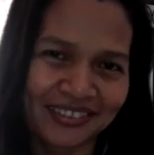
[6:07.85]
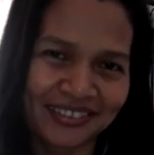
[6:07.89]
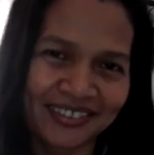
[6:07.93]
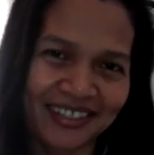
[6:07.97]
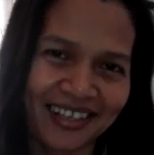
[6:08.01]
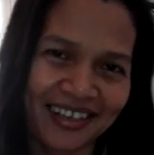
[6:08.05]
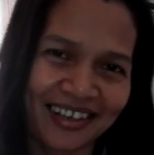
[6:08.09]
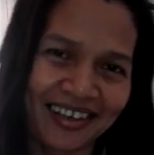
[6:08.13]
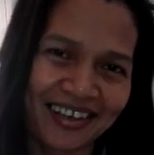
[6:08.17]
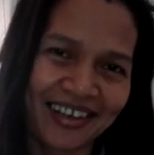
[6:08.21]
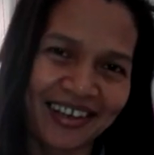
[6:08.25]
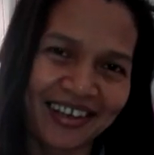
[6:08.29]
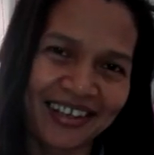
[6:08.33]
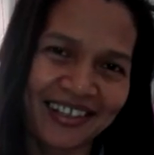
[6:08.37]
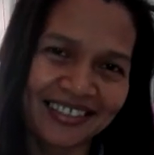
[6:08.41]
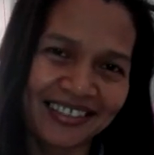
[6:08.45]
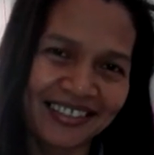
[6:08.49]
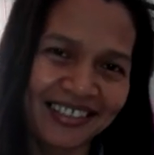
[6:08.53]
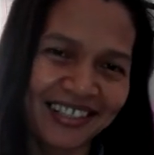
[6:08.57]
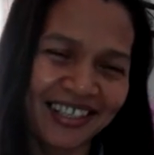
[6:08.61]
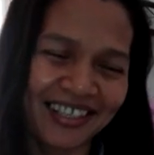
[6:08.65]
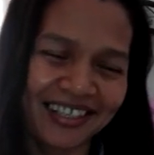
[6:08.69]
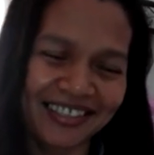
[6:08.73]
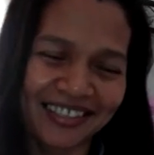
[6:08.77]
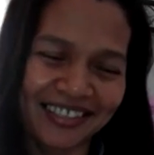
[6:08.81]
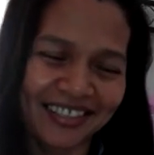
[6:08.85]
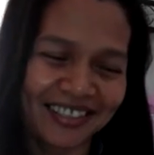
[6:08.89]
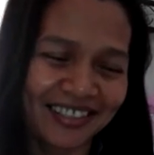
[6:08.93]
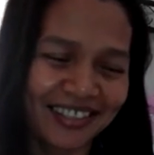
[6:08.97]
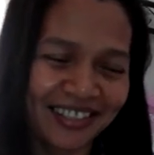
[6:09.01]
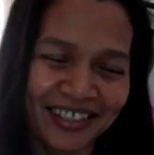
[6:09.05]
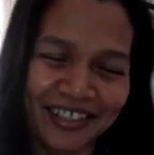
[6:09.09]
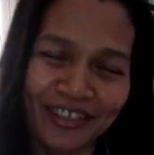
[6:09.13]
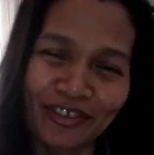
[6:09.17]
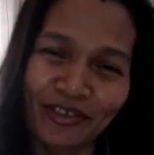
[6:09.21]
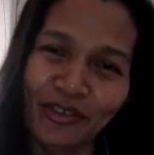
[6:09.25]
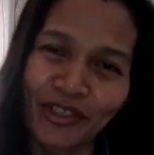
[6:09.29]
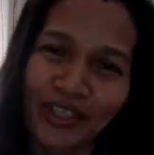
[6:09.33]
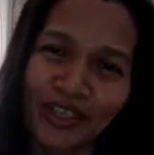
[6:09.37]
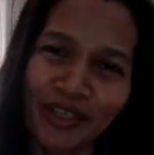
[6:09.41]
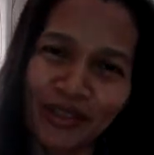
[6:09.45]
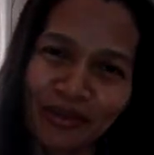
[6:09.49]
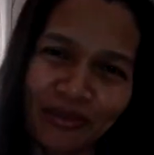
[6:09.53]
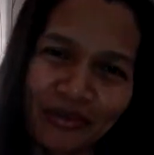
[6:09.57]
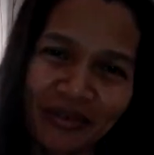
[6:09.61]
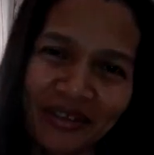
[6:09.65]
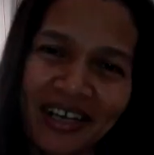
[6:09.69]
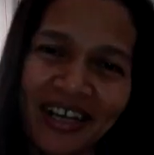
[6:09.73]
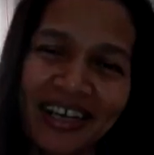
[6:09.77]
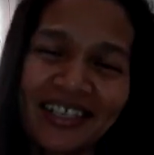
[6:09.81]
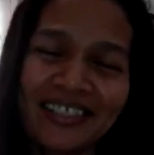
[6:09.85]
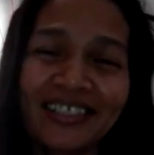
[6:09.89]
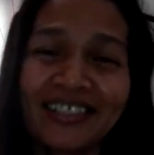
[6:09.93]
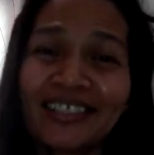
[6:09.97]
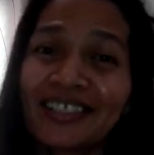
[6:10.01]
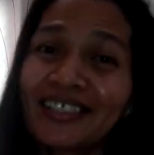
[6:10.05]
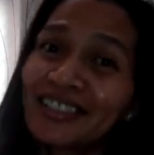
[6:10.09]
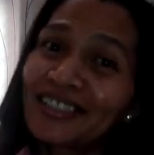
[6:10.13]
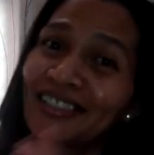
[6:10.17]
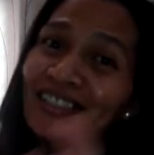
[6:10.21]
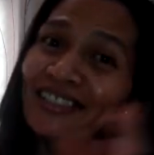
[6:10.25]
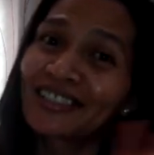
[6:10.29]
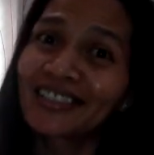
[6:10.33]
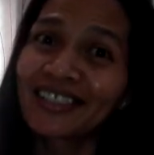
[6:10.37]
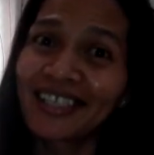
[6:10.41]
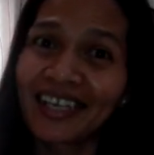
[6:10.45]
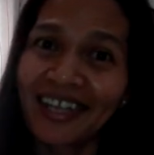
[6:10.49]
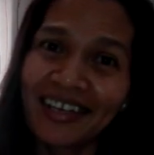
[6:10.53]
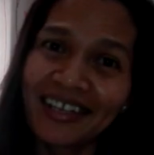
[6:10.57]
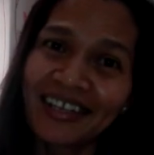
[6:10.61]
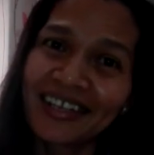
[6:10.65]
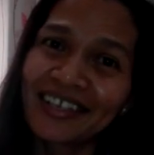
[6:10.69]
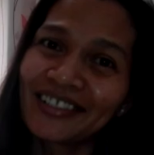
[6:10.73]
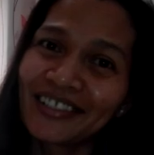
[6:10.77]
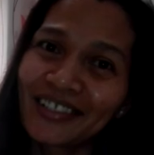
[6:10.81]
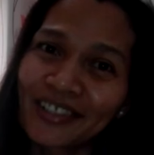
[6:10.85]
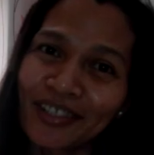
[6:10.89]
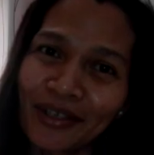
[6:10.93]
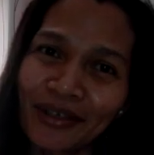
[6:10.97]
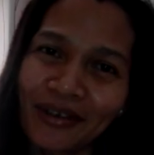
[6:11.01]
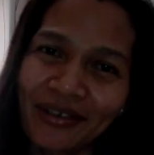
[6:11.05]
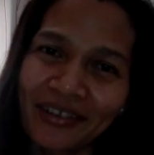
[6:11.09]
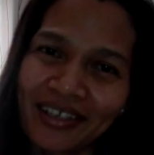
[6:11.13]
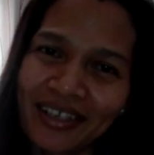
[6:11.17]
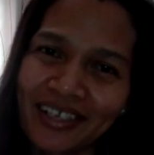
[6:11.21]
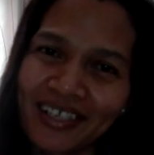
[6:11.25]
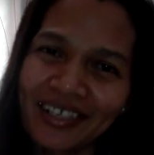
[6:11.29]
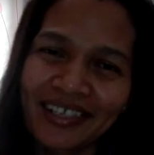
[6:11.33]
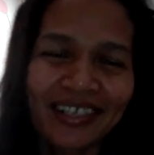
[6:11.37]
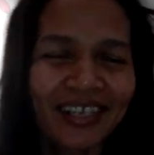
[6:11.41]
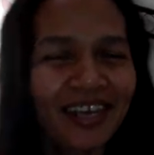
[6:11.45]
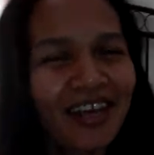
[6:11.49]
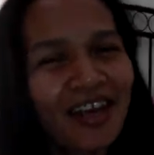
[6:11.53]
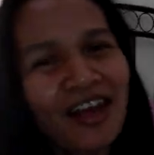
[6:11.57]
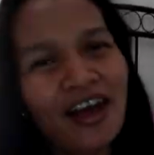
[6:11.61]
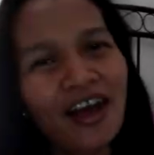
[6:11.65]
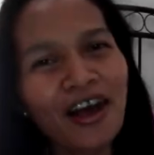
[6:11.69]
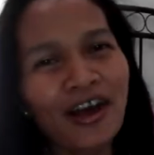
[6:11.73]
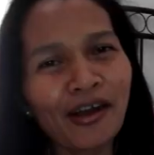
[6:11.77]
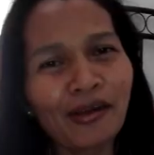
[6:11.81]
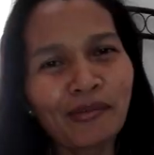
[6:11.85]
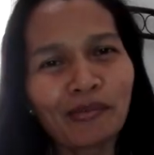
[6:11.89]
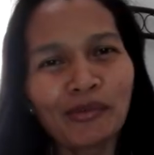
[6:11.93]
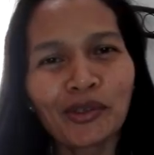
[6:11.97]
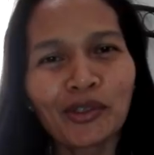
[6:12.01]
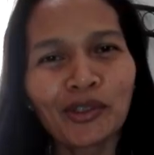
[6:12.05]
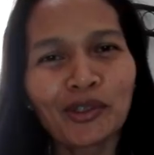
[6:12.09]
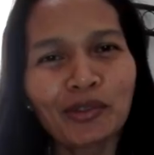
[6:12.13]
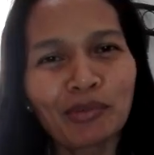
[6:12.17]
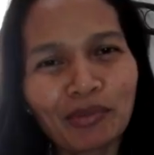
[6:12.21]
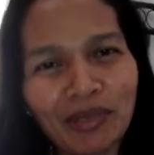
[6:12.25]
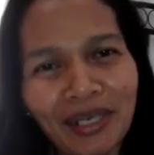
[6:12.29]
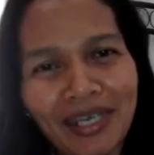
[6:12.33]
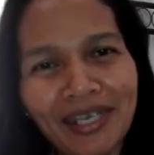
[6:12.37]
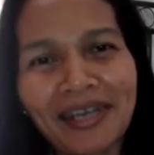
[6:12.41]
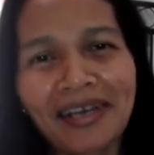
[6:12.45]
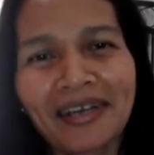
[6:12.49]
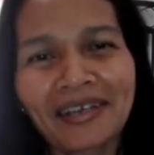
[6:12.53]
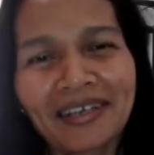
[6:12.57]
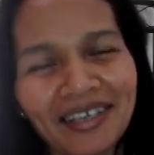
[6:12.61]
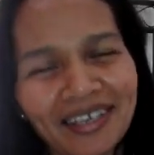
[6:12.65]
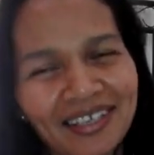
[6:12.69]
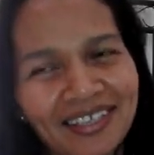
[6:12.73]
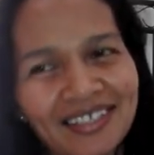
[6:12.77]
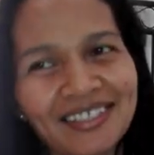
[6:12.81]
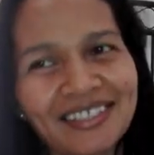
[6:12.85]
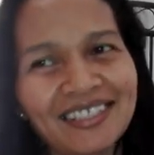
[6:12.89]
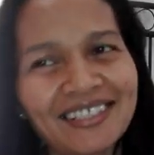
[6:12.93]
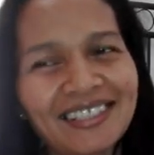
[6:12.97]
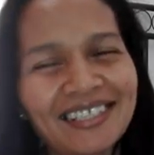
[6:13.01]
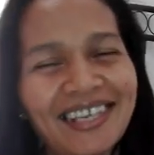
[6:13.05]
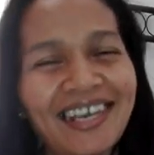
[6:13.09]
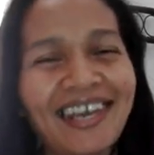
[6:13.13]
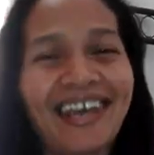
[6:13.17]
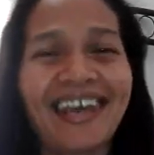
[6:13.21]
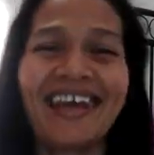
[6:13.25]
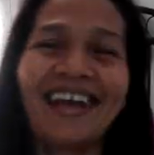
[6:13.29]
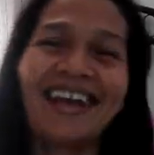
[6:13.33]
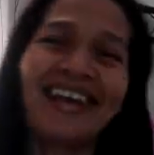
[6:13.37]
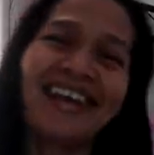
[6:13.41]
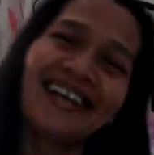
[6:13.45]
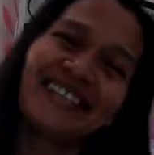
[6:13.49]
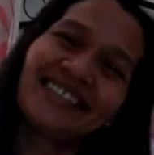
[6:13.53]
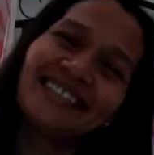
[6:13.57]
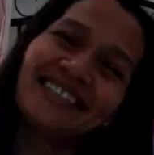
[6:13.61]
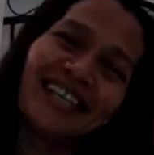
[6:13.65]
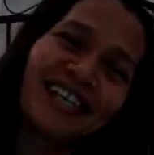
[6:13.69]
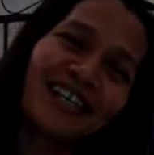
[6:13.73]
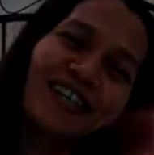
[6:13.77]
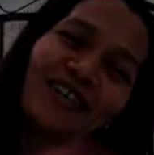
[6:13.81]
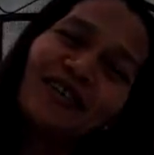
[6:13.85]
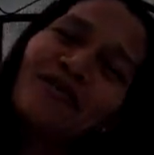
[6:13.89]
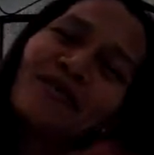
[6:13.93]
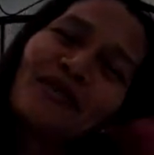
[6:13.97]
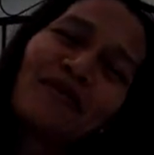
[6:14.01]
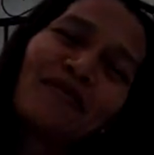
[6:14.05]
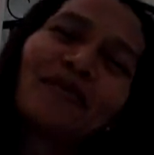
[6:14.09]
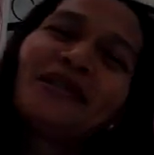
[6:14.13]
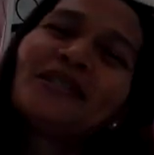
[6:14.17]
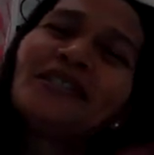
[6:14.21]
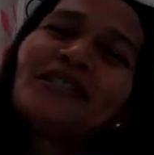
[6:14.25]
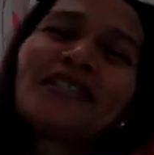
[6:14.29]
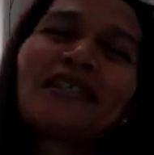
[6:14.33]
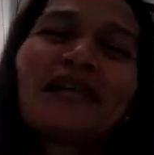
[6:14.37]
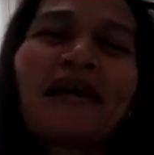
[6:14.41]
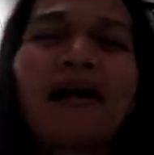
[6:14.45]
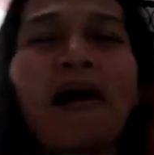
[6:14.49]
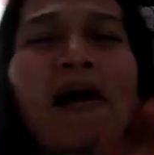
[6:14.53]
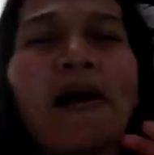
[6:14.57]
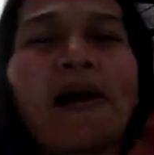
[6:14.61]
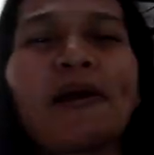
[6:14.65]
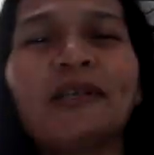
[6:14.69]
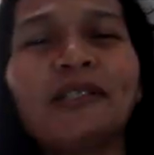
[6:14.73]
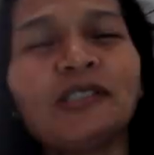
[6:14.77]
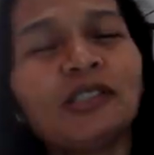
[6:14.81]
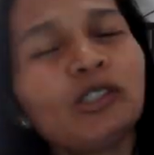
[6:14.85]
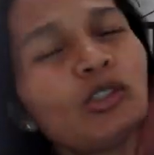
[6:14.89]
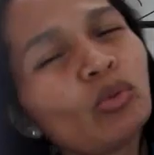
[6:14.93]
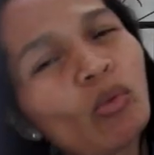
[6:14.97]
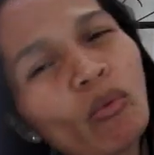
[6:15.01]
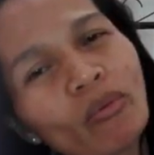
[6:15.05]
Yeah guys, hey, kinakwento ko lang, just telling a story about my young age. Yes, thank you very much guys,